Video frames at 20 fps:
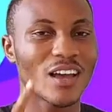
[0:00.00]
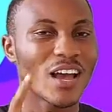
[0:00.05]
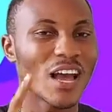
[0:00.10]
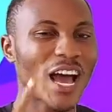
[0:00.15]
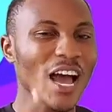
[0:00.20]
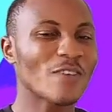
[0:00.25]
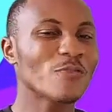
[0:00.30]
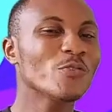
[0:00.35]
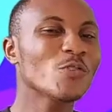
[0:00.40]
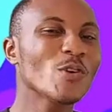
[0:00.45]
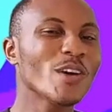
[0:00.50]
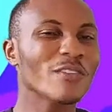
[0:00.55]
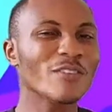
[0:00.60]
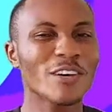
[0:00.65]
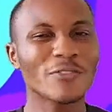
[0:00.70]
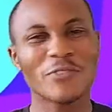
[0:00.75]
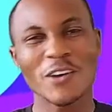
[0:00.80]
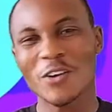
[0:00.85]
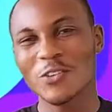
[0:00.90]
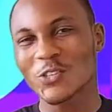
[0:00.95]
have you ever
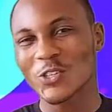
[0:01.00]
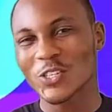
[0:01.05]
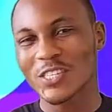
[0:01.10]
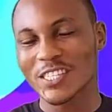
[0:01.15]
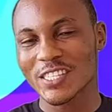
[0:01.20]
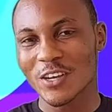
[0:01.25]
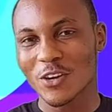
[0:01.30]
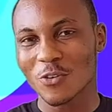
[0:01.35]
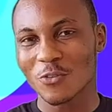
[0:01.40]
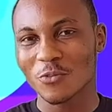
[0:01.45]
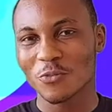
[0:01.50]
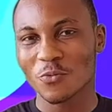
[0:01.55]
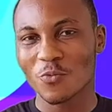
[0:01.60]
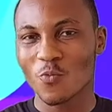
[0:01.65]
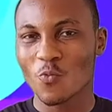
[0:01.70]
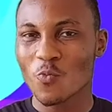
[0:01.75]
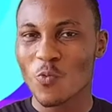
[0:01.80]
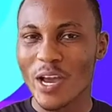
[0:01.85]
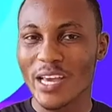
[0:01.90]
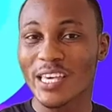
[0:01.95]
found yourself
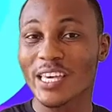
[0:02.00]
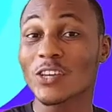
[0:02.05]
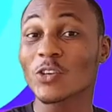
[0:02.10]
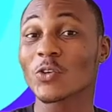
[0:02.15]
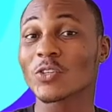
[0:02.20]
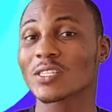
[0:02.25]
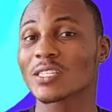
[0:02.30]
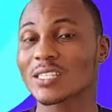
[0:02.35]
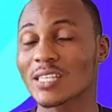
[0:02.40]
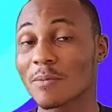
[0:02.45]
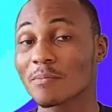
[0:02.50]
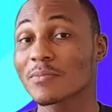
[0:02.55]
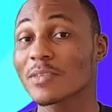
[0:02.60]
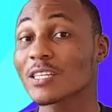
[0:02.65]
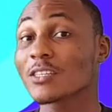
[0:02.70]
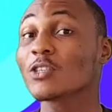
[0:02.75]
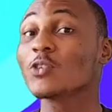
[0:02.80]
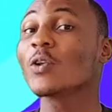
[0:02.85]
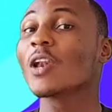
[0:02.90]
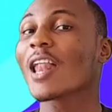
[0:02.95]
working on
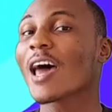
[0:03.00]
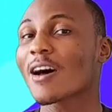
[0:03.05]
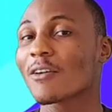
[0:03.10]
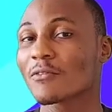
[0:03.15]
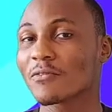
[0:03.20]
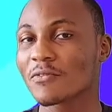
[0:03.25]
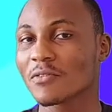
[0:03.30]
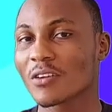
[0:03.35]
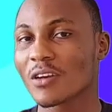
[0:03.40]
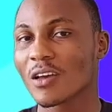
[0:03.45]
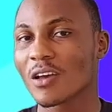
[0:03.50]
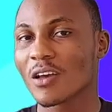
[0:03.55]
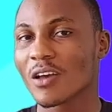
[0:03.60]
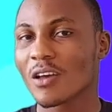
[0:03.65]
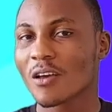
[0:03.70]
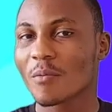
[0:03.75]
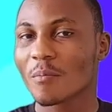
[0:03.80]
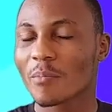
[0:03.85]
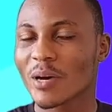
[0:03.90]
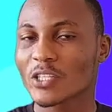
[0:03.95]
something you love,
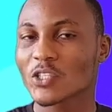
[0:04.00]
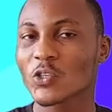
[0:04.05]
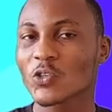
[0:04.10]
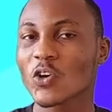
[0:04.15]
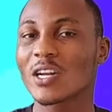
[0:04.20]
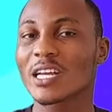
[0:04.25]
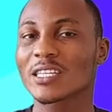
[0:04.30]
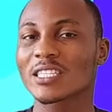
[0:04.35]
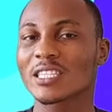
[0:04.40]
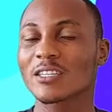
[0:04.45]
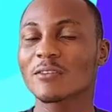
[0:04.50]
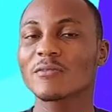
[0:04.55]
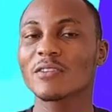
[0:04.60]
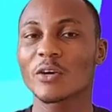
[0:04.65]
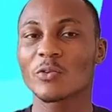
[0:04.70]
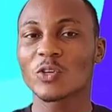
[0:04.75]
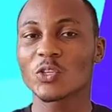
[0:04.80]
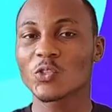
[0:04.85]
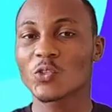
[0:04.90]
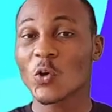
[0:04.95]
but you don't achieve
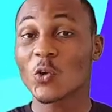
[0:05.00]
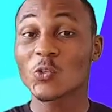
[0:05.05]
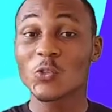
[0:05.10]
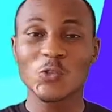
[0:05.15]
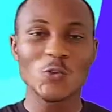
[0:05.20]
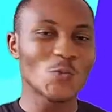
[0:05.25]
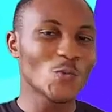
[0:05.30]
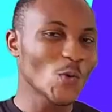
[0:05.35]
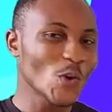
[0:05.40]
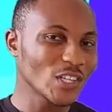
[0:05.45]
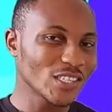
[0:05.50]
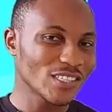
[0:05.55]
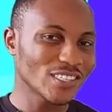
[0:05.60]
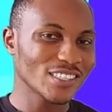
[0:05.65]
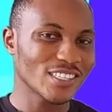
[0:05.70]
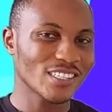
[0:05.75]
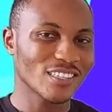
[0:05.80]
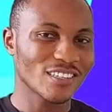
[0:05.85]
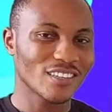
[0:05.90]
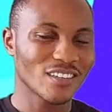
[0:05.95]
the results you
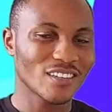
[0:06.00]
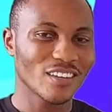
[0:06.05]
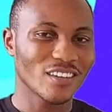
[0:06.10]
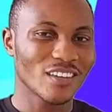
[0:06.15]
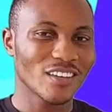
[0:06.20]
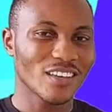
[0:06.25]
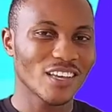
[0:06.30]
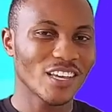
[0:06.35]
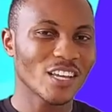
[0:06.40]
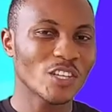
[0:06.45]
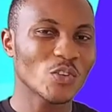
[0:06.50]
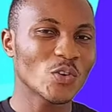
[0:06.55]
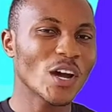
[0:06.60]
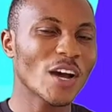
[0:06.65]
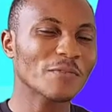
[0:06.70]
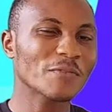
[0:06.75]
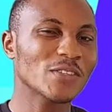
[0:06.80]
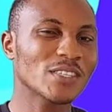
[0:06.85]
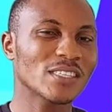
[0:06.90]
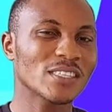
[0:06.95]
want? And you
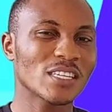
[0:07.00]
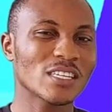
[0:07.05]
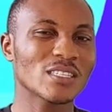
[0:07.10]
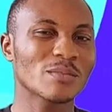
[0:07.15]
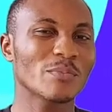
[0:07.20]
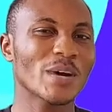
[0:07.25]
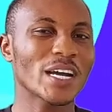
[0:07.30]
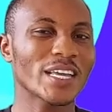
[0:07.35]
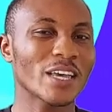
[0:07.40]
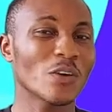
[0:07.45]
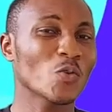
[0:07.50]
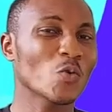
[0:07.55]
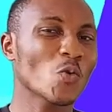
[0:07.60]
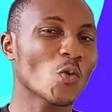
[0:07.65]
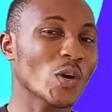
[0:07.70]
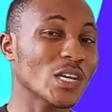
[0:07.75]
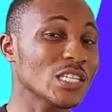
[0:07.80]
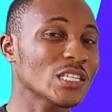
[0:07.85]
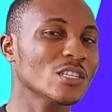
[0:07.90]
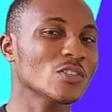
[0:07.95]
have to sit back and
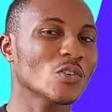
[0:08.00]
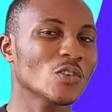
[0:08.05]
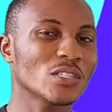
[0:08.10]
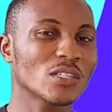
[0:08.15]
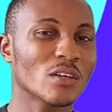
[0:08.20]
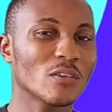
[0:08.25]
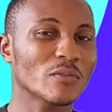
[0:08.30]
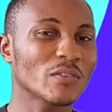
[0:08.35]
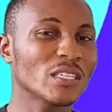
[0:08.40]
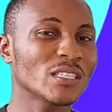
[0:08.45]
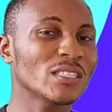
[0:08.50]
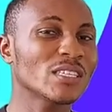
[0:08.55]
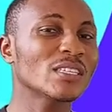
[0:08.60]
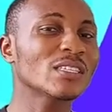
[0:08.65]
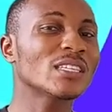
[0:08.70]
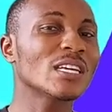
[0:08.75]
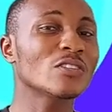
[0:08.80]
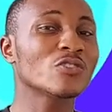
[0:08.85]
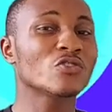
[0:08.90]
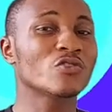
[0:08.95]
question yourself, is this
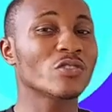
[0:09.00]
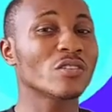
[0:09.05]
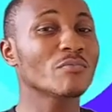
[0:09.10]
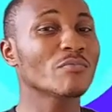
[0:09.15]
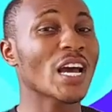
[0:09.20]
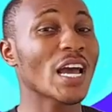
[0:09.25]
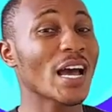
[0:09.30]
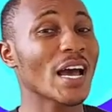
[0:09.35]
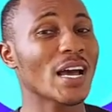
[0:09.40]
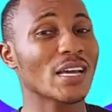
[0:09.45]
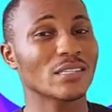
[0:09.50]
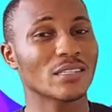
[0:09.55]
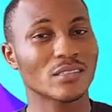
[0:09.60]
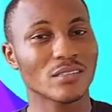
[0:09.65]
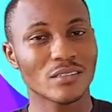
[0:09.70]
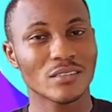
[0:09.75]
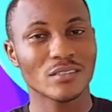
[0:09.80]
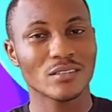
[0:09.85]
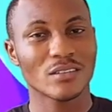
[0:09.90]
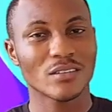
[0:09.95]
the dream I had?
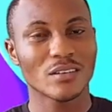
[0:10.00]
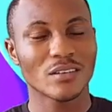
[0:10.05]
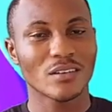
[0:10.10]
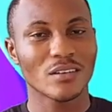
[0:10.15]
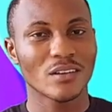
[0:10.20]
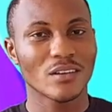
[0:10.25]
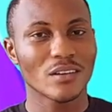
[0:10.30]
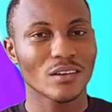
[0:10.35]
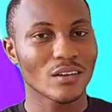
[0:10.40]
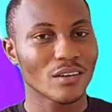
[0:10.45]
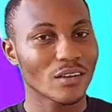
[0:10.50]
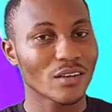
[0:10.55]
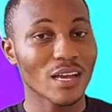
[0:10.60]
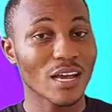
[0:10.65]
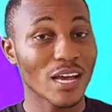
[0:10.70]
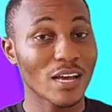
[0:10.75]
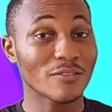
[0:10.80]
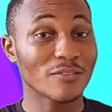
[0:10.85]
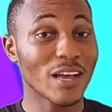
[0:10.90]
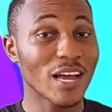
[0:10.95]

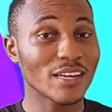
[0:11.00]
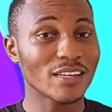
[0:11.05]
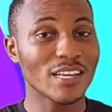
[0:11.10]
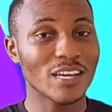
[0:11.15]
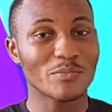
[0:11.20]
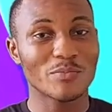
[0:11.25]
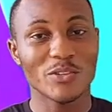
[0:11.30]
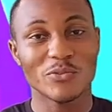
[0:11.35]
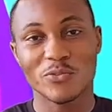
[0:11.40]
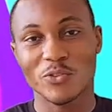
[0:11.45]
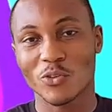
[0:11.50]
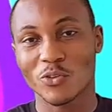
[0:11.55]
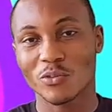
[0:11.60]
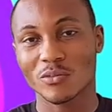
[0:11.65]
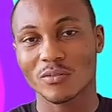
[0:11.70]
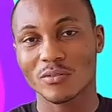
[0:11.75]
I've had that before.